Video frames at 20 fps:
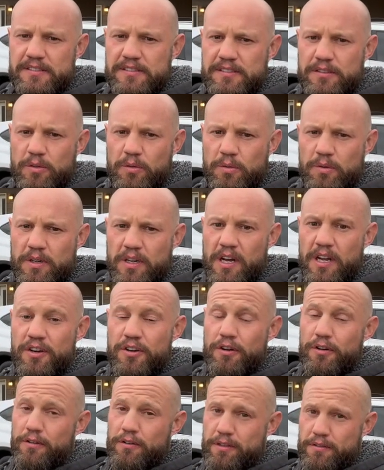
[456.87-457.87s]
so we're
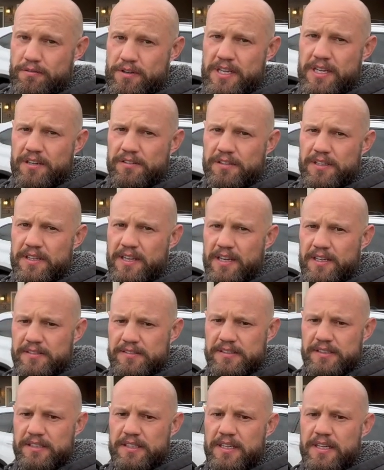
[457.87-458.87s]
under
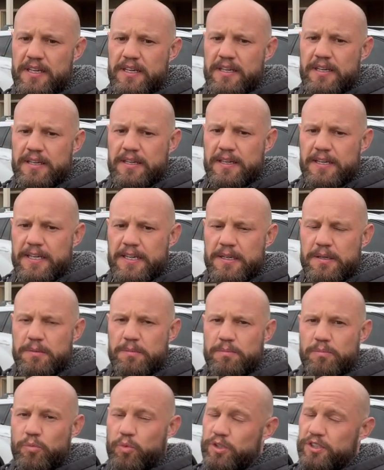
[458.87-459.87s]

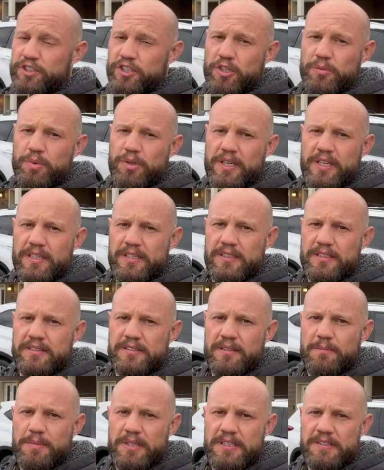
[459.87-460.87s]
$300,000, which could put into
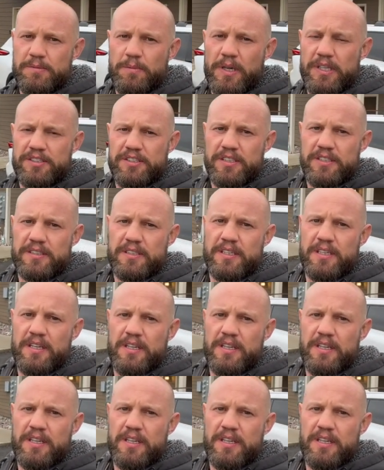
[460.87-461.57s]
somebody's budget.